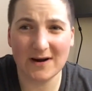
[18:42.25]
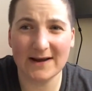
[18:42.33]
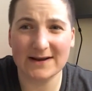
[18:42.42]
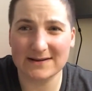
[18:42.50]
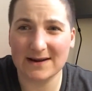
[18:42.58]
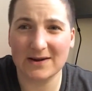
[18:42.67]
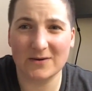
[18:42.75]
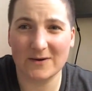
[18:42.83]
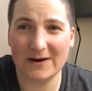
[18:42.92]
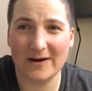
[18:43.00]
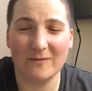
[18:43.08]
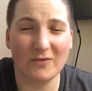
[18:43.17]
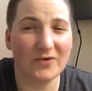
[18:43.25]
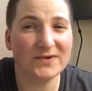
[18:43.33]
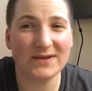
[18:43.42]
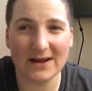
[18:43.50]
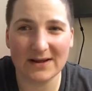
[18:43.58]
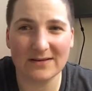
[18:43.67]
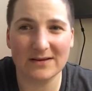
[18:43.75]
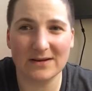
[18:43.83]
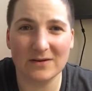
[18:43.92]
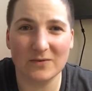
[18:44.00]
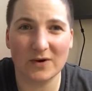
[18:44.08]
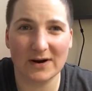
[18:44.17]
I can tell you right now, most
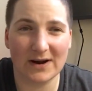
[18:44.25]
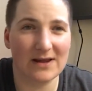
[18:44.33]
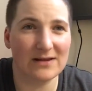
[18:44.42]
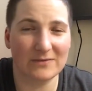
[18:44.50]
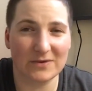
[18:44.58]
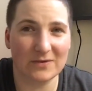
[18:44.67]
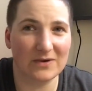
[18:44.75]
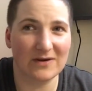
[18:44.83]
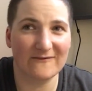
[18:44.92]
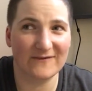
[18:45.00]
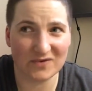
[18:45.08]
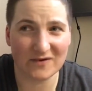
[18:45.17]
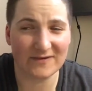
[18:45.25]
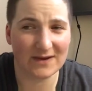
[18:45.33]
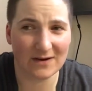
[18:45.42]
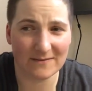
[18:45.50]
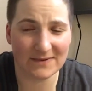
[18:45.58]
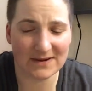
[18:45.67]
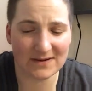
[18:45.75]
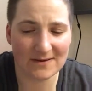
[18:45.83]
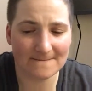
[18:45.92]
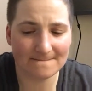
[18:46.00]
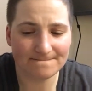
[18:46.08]
likely we're going to end up doing physical therapy.